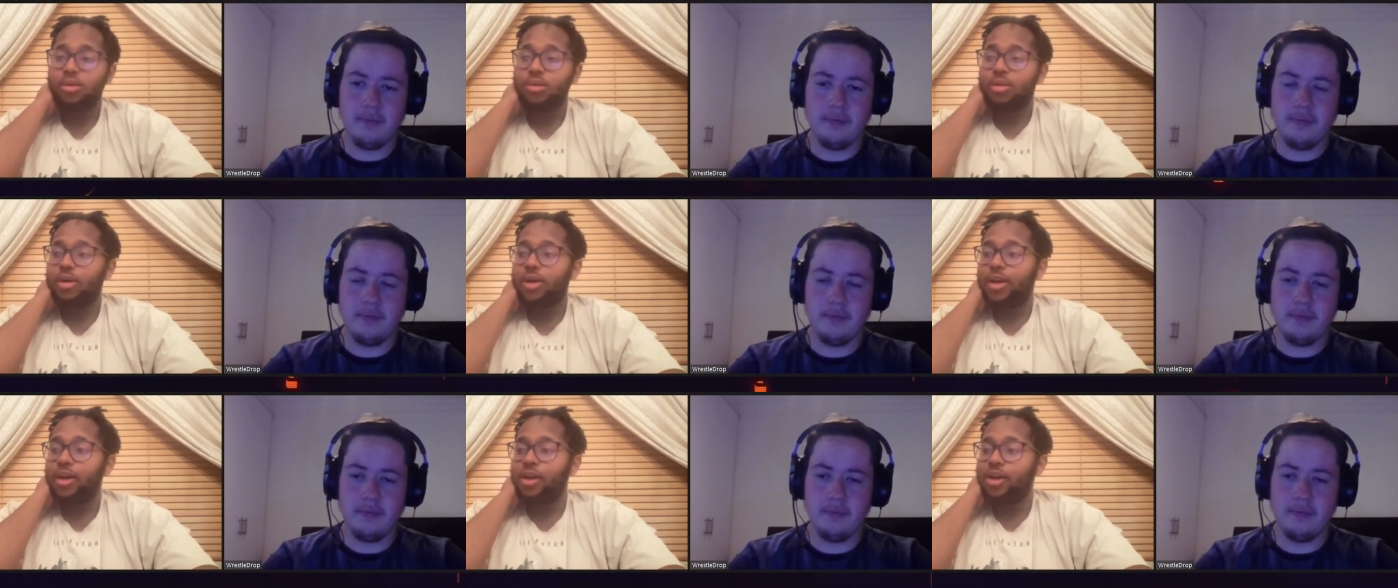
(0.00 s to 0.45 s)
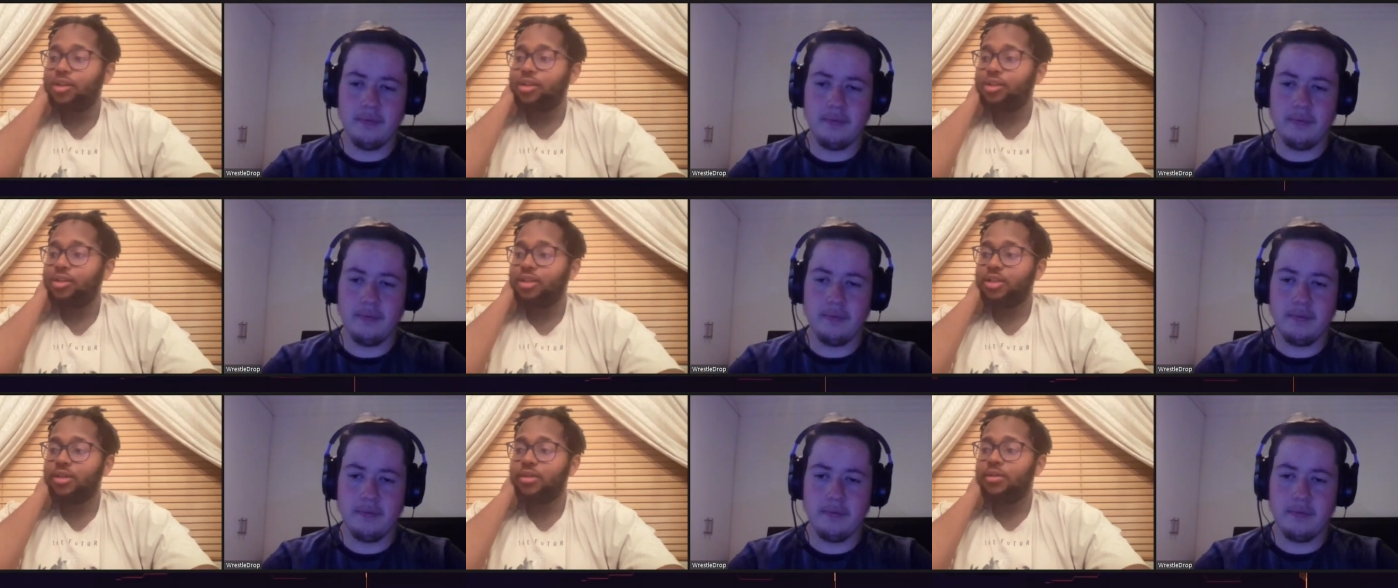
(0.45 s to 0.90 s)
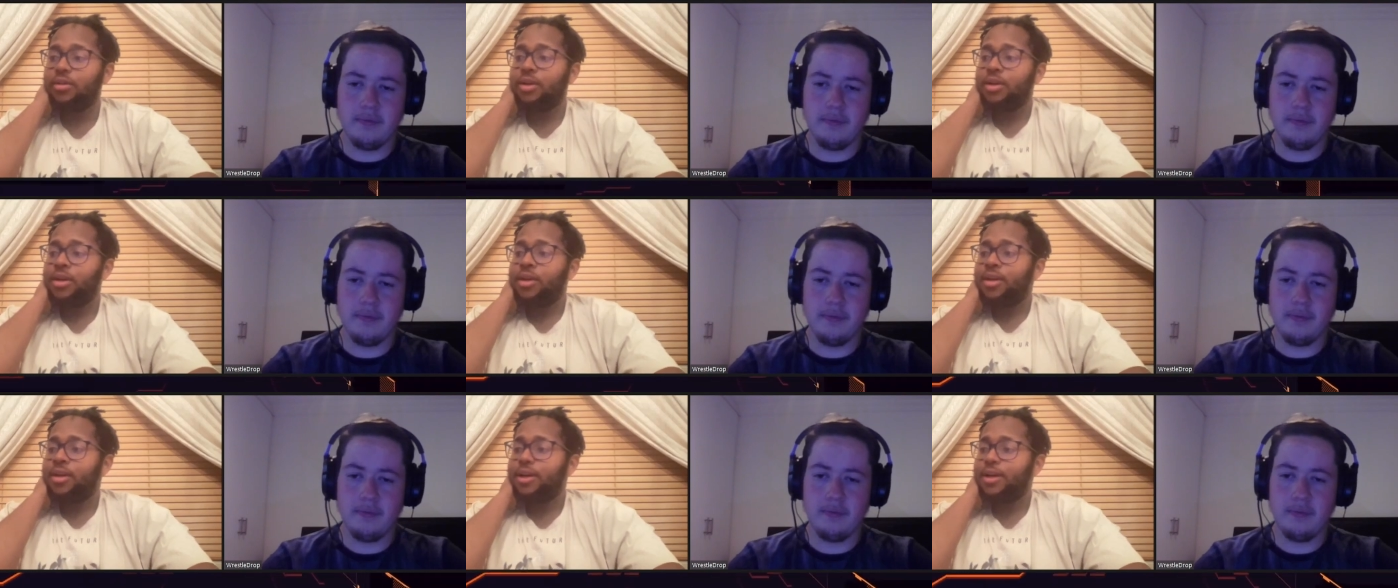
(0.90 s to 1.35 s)
Speaker 1: and also
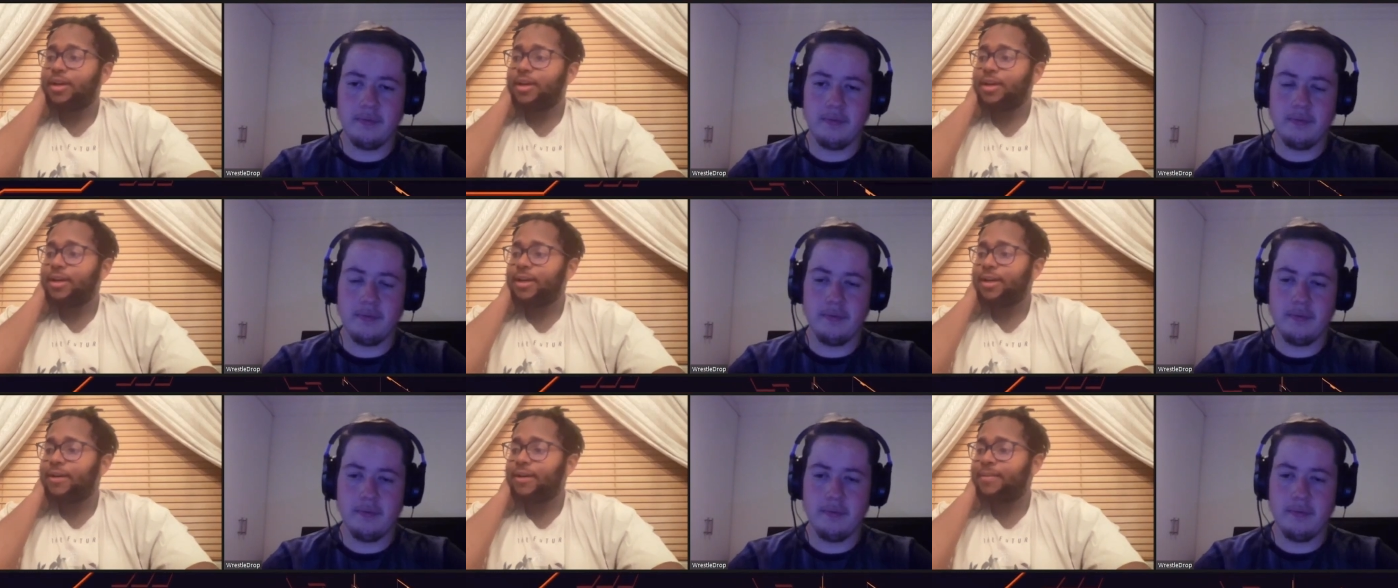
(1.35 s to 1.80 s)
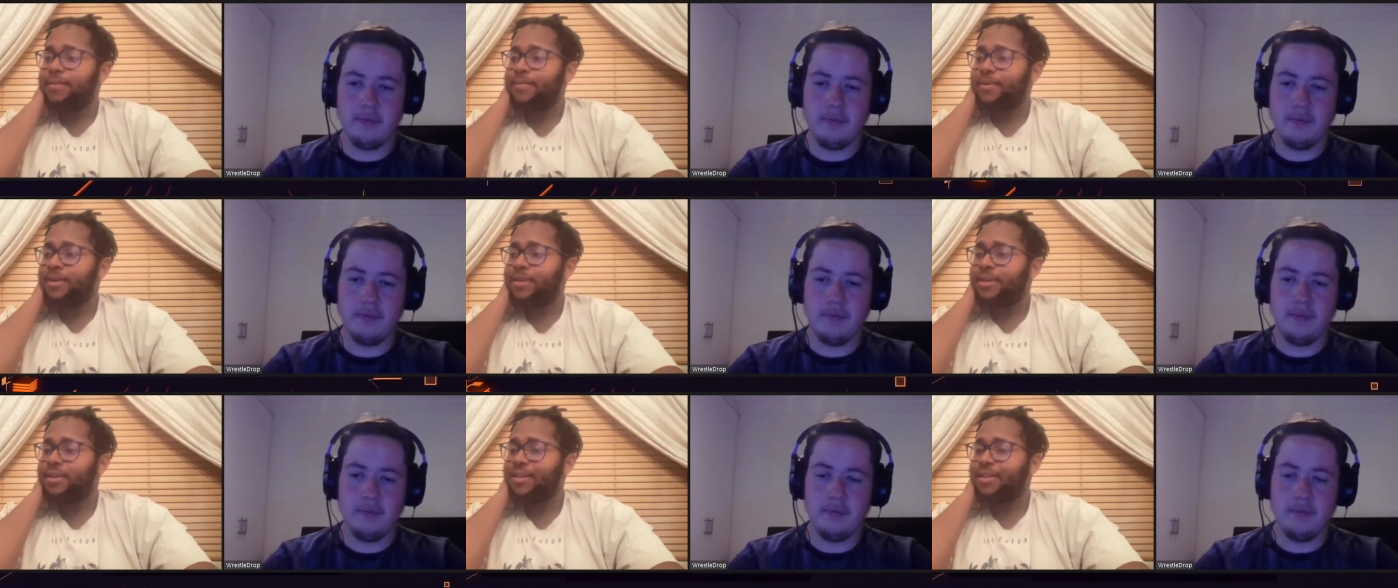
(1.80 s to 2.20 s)
um,